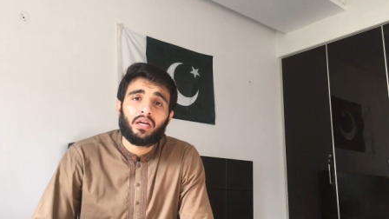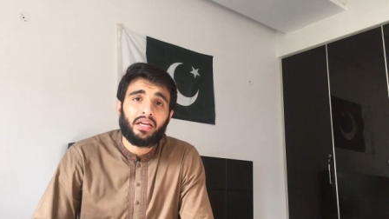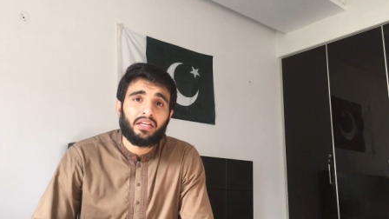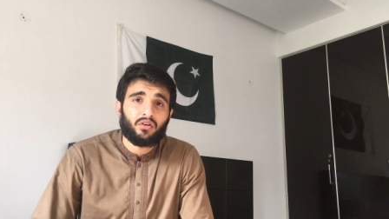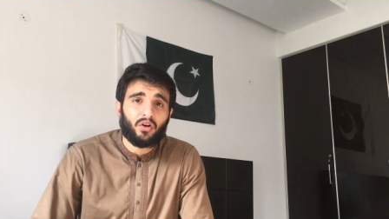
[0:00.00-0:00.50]

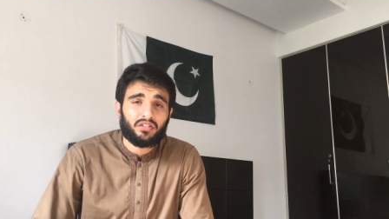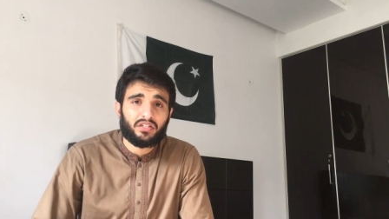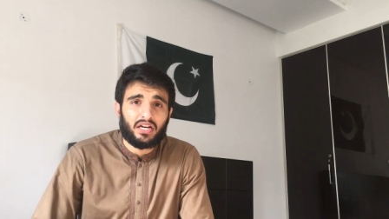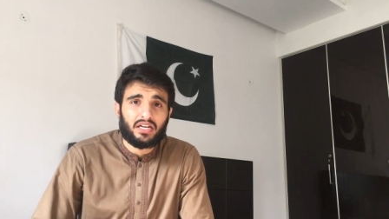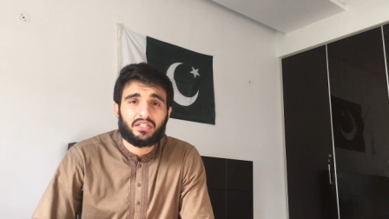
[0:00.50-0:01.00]
In
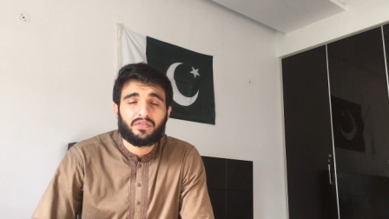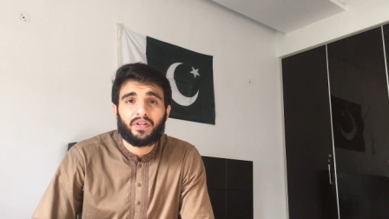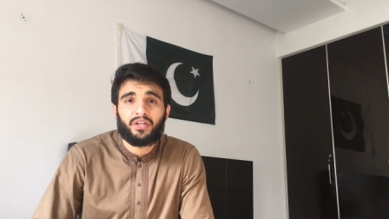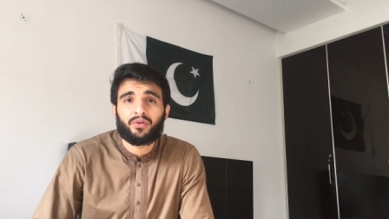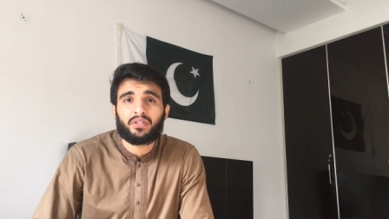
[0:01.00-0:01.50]
contrast,
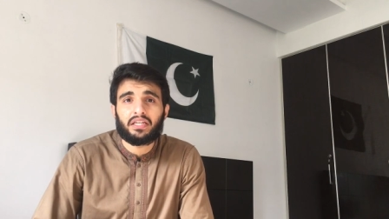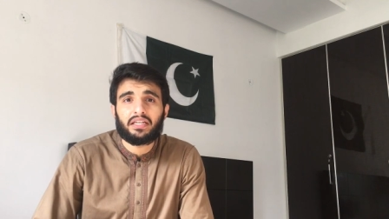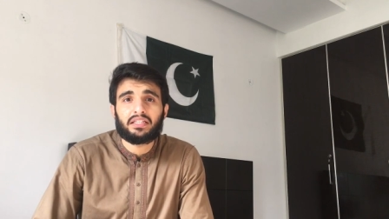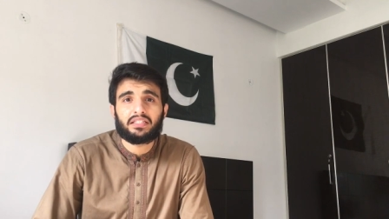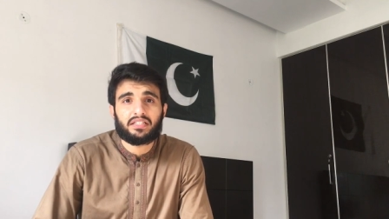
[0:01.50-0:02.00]
when you are
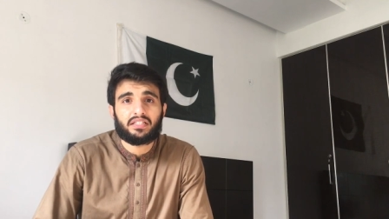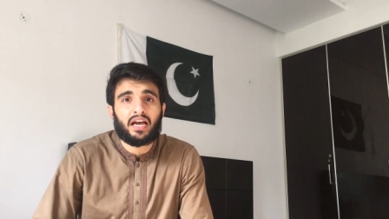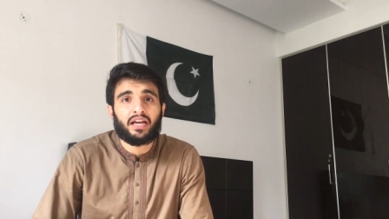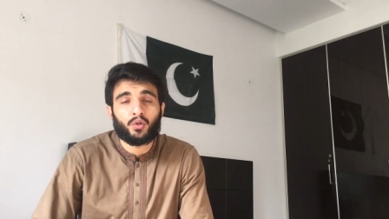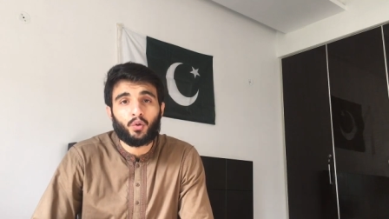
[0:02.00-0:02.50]
taking the test
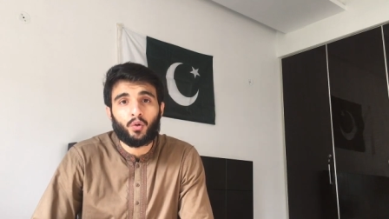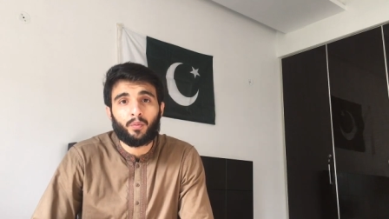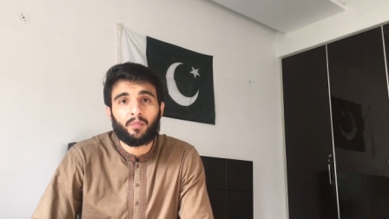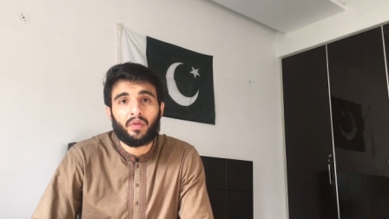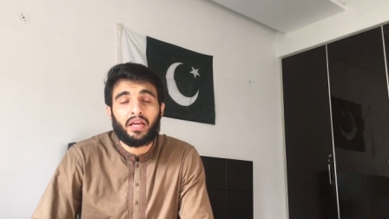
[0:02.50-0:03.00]
at
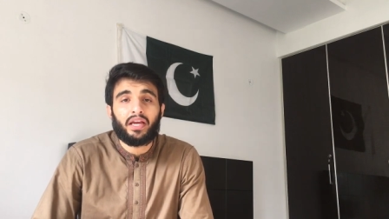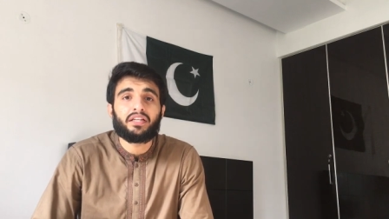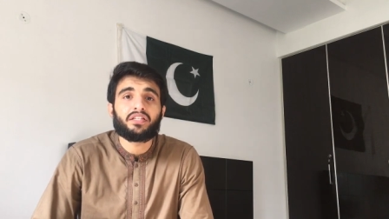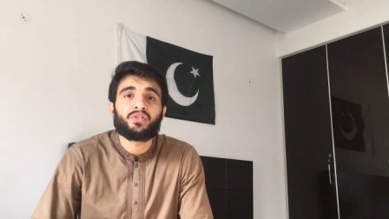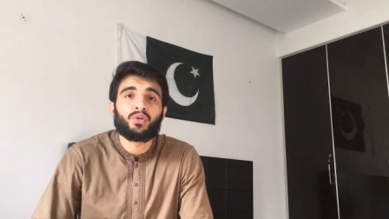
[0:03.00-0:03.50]
home,
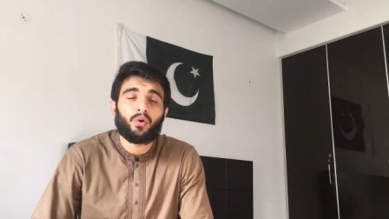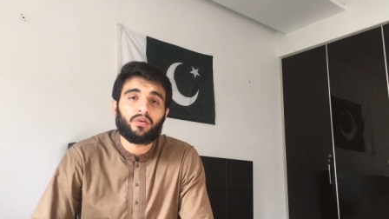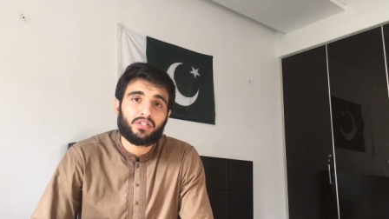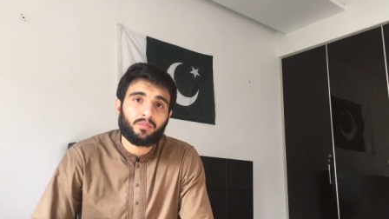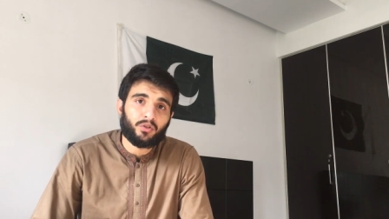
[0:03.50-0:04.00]
it is your
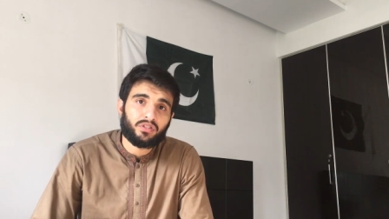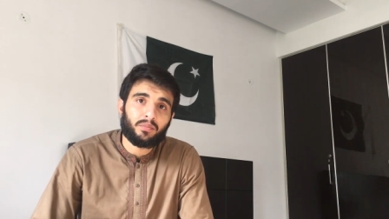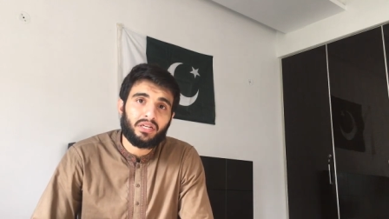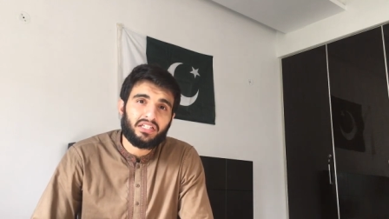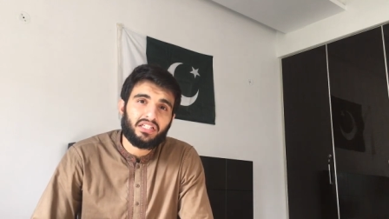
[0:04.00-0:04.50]

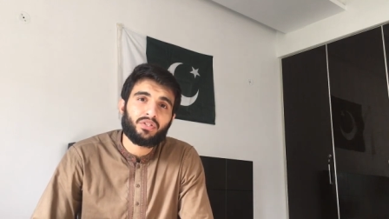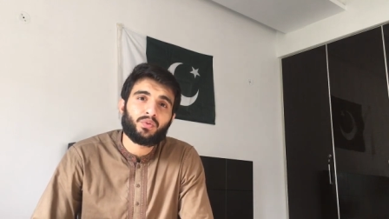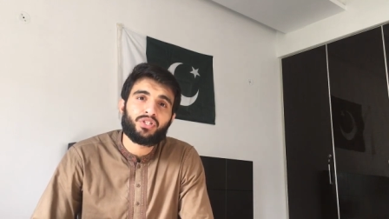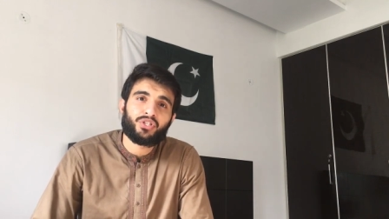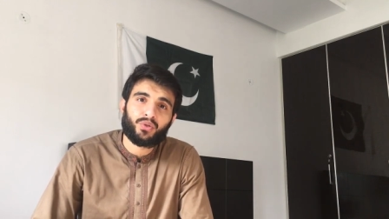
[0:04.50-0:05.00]
responsibility
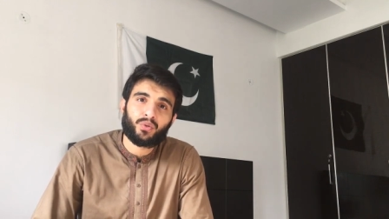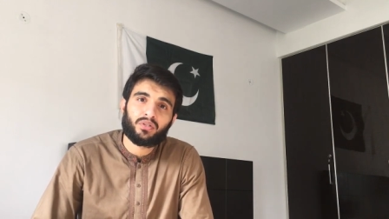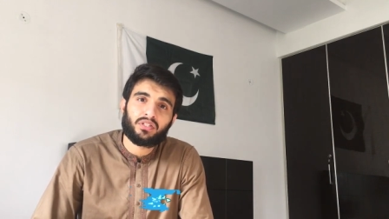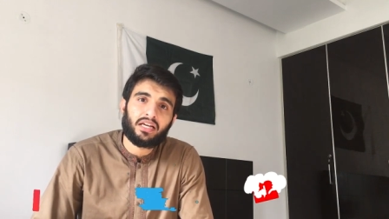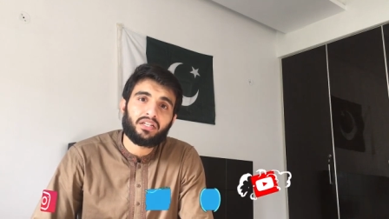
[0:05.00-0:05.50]
to
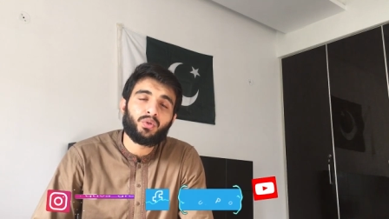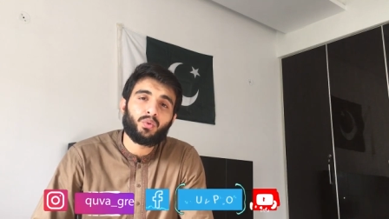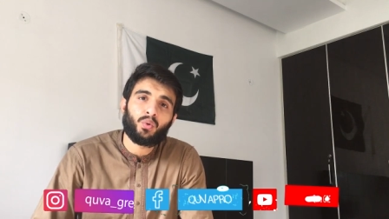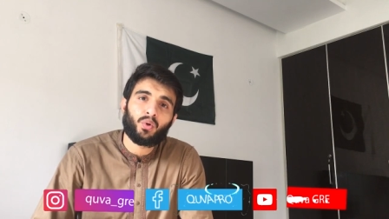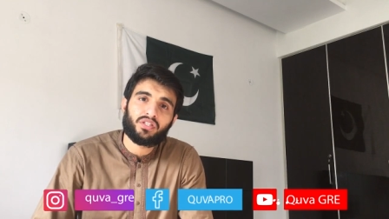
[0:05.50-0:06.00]
ensure that
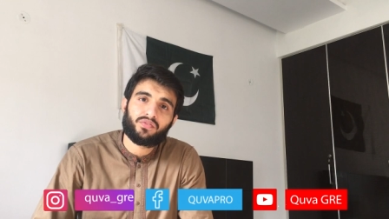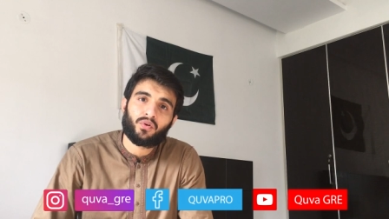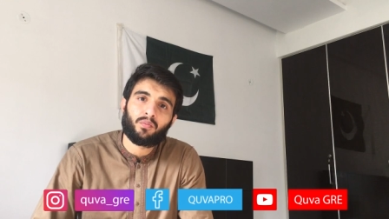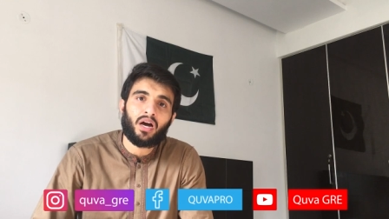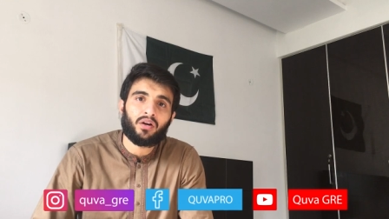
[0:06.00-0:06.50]
no noise
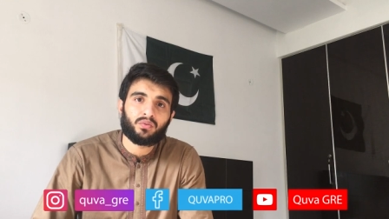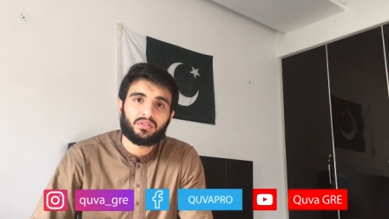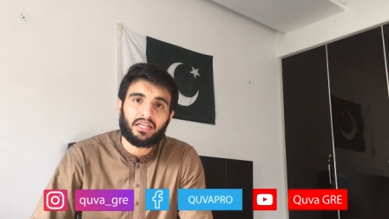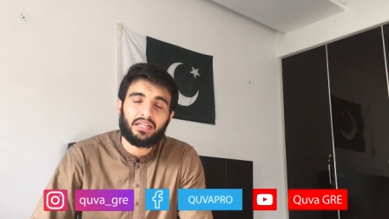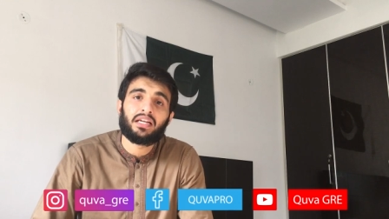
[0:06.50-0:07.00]
from
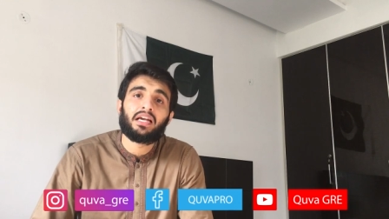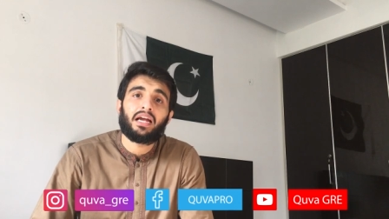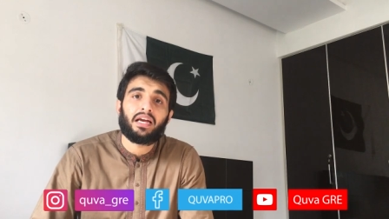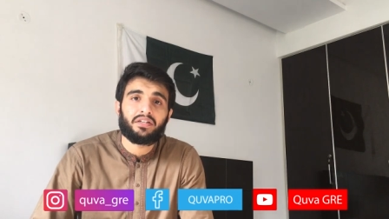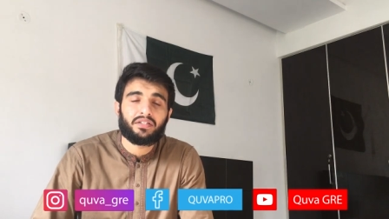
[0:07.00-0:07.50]
outside
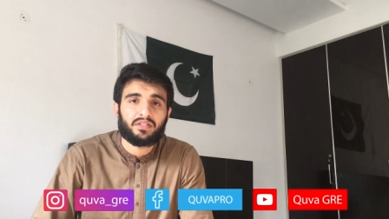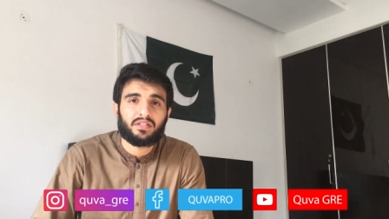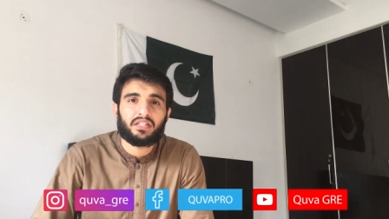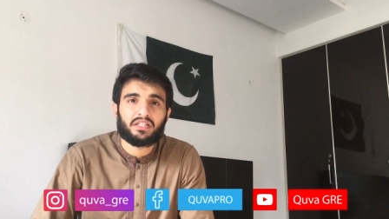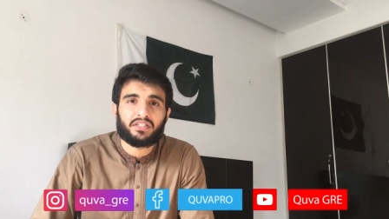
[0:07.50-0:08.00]
enters
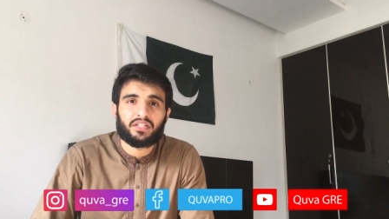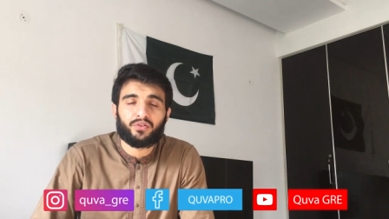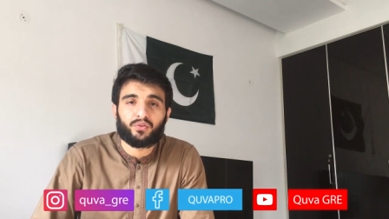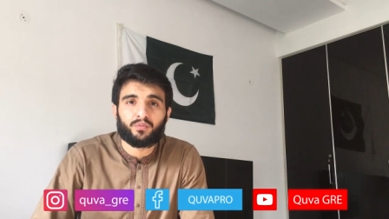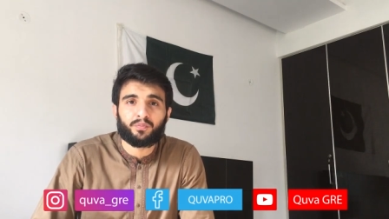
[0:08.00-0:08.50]
the
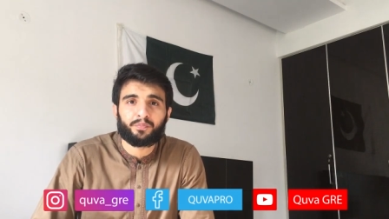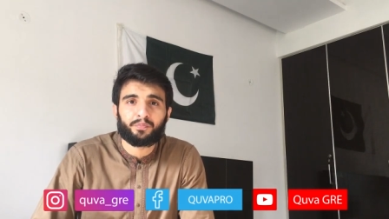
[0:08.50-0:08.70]
testing room.